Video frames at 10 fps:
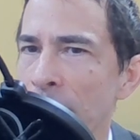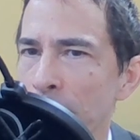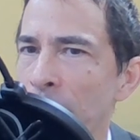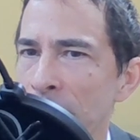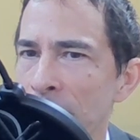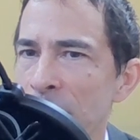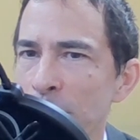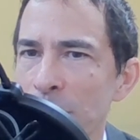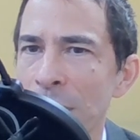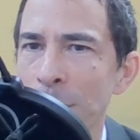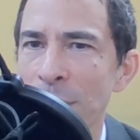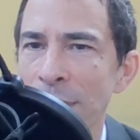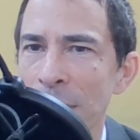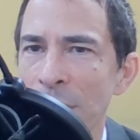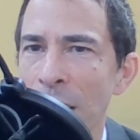played this move
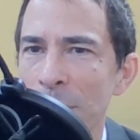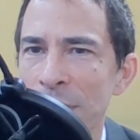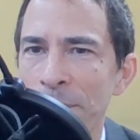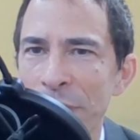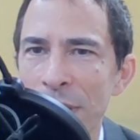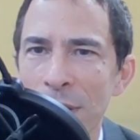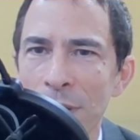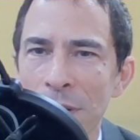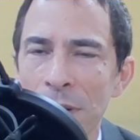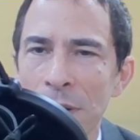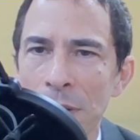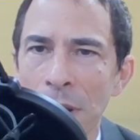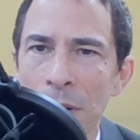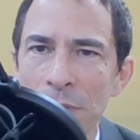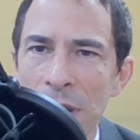sometimes. So
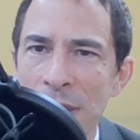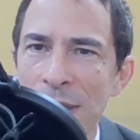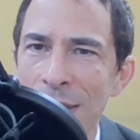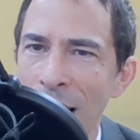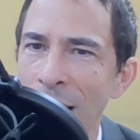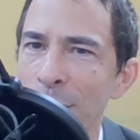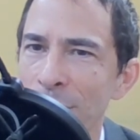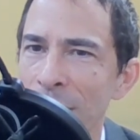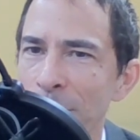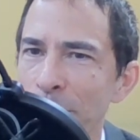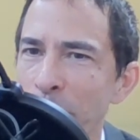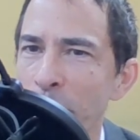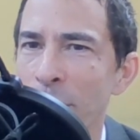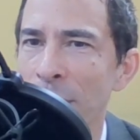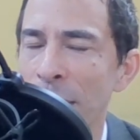this is kind of the
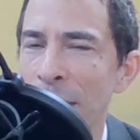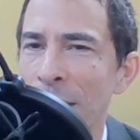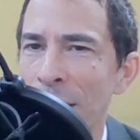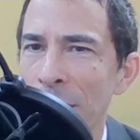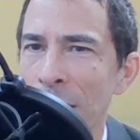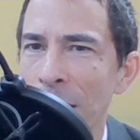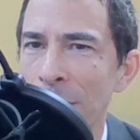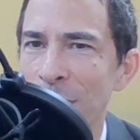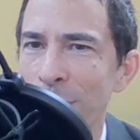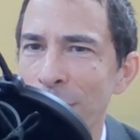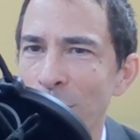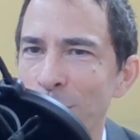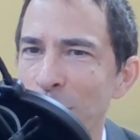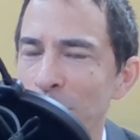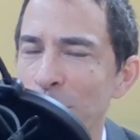computer
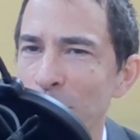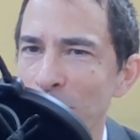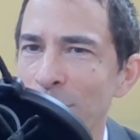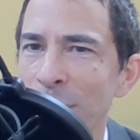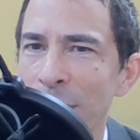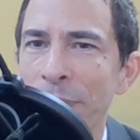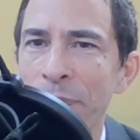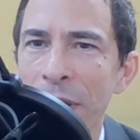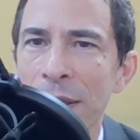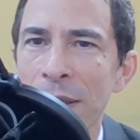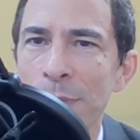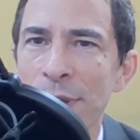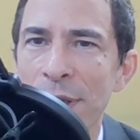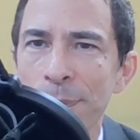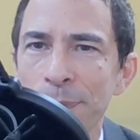developed move in this
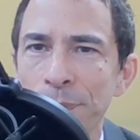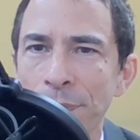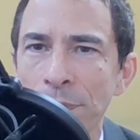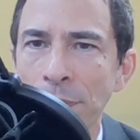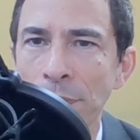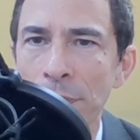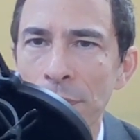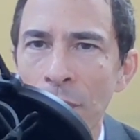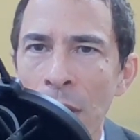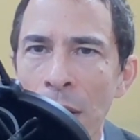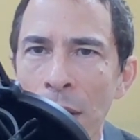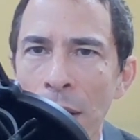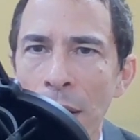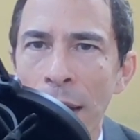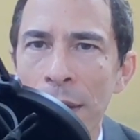position.
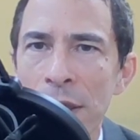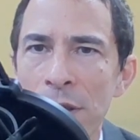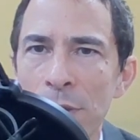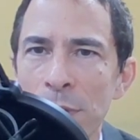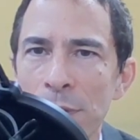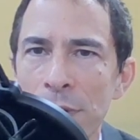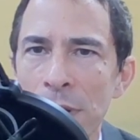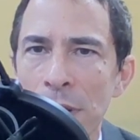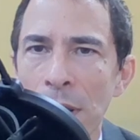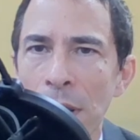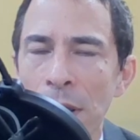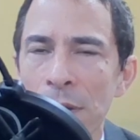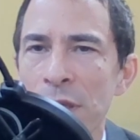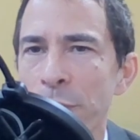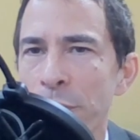And these are moves.
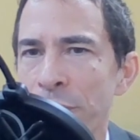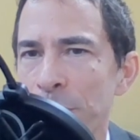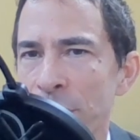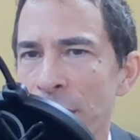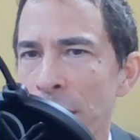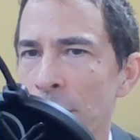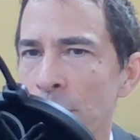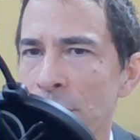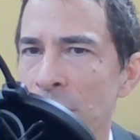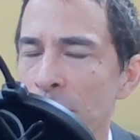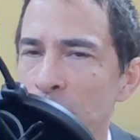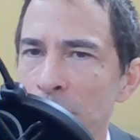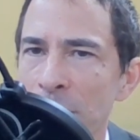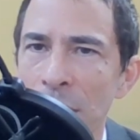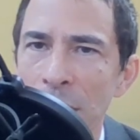This move in particular is the move that